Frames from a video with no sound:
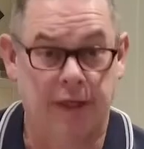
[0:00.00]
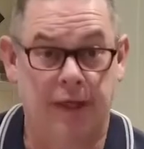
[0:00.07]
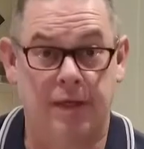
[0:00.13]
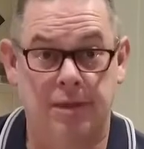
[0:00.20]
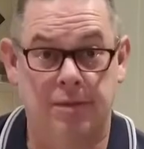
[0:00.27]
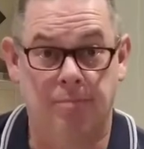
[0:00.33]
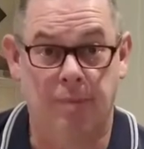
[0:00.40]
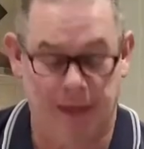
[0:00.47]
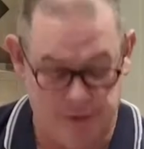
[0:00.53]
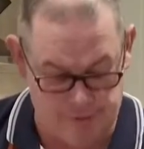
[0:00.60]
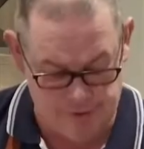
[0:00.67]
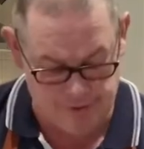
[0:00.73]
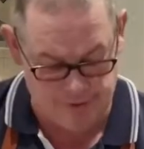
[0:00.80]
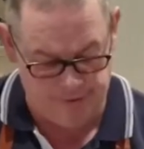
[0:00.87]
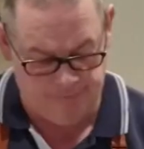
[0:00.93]
is black
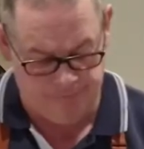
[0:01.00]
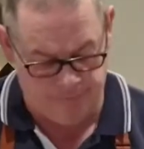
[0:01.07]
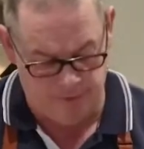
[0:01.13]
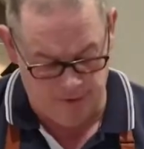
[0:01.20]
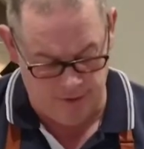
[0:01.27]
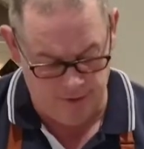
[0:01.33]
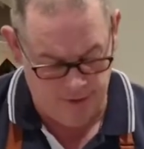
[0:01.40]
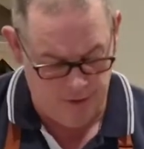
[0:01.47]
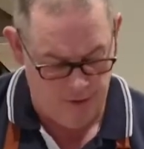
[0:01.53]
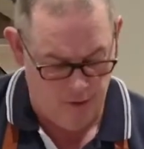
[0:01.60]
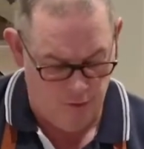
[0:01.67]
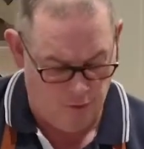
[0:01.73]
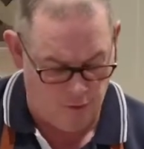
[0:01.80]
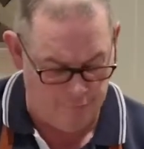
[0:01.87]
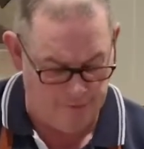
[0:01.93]
treacle.
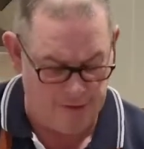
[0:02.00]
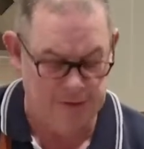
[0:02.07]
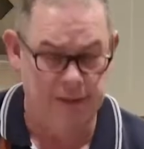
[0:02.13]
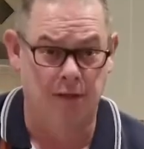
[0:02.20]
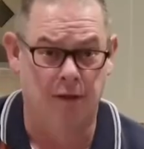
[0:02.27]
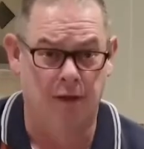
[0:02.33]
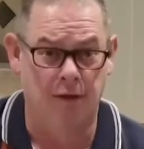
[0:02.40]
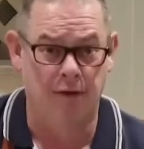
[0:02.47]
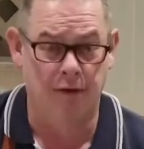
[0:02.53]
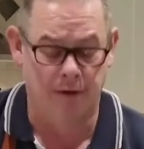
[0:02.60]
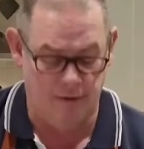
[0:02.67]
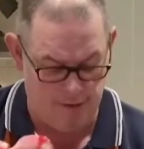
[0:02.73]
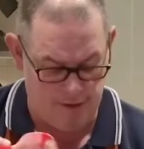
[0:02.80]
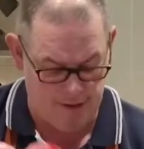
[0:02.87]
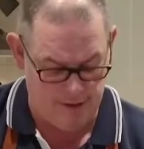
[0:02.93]
What I've actually done,
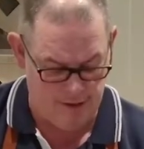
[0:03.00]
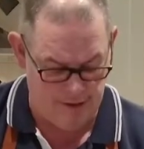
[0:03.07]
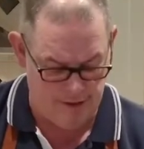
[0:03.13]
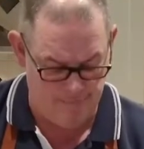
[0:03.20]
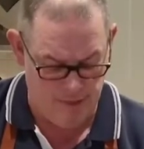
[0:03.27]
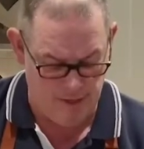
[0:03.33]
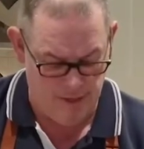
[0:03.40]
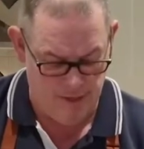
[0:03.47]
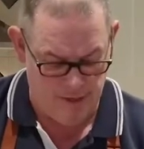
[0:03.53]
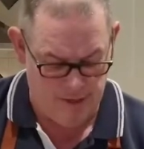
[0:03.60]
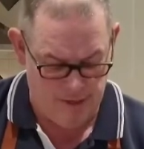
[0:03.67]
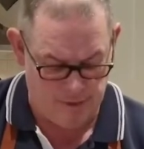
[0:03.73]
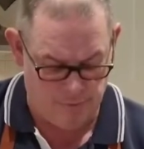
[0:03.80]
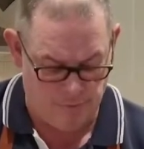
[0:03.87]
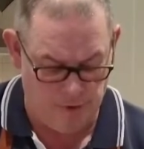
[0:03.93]

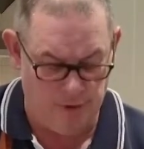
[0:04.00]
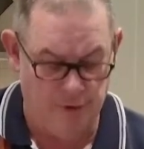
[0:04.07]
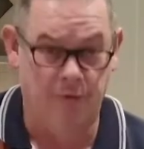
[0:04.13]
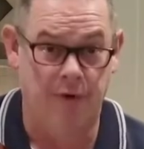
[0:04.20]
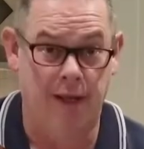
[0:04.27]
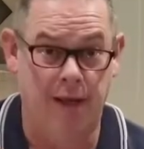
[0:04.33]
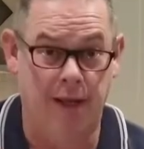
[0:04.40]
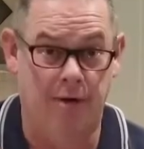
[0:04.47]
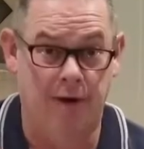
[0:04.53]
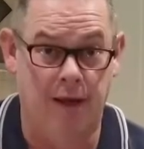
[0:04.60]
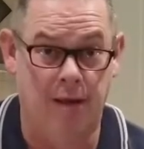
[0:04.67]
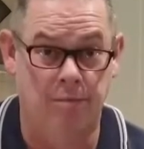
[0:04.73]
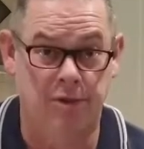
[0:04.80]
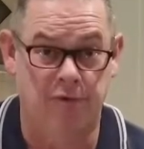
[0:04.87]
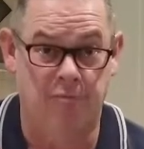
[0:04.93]
it's 180
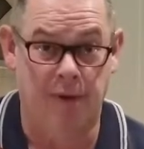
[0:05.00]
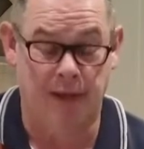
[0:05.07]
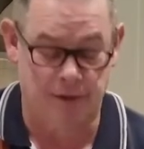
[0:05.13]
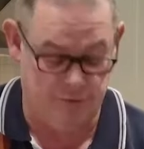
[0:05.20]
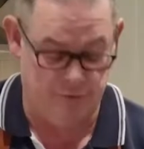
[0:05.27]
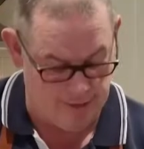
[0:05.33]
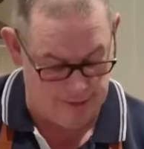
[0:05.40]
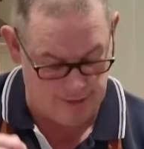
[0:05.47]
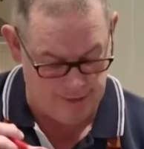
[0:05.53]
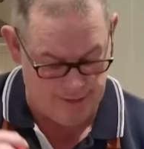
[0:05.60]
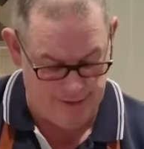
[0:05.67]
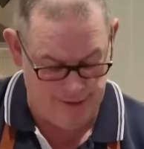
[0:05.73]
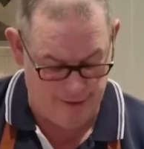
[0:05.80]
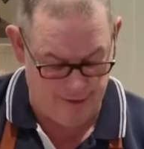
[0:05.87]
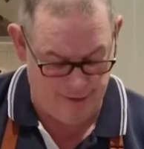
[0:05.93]
grams of black treacle.
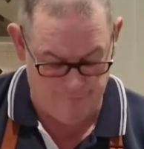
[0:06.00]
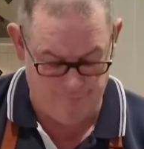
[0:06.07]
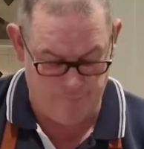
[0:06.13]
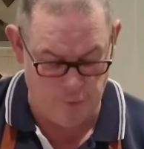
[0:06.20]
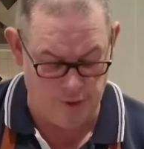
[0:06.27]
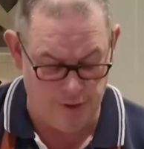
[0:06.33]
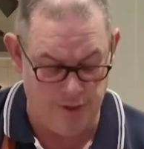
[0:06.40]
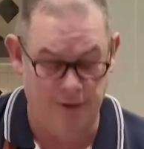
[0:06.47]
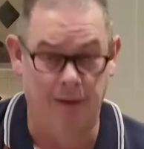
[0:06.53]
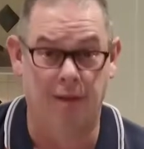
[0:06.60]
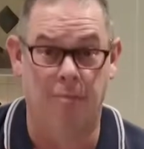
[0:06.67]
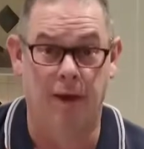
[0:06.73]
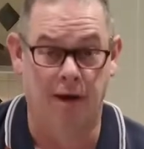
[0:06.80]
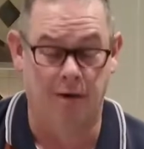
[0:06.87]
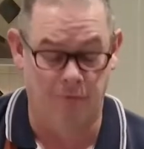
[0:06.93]
I have put it into the
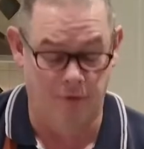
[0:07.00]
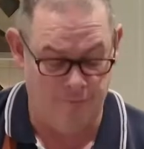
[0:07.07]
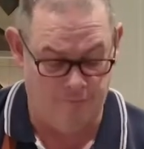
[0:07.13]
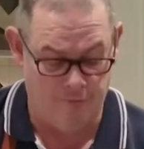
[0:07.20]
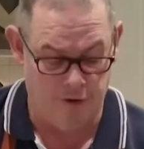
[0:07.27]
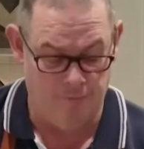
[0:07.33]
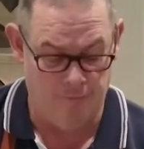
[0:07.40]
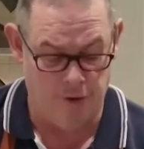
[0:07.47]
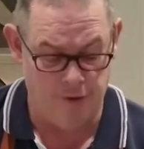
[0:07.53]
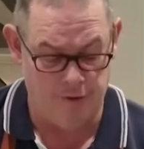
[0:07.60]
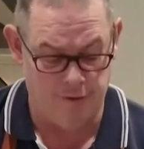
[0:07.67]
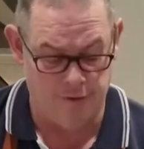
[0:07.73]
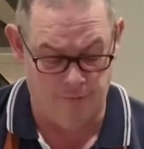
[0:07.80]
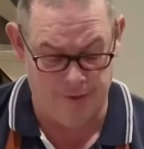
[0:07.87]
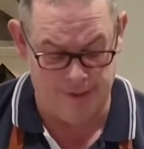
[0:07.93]
microwave for about
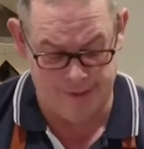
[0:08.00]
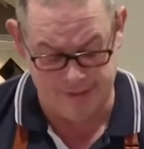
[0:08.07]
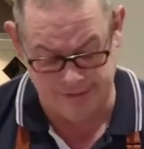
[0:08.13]
20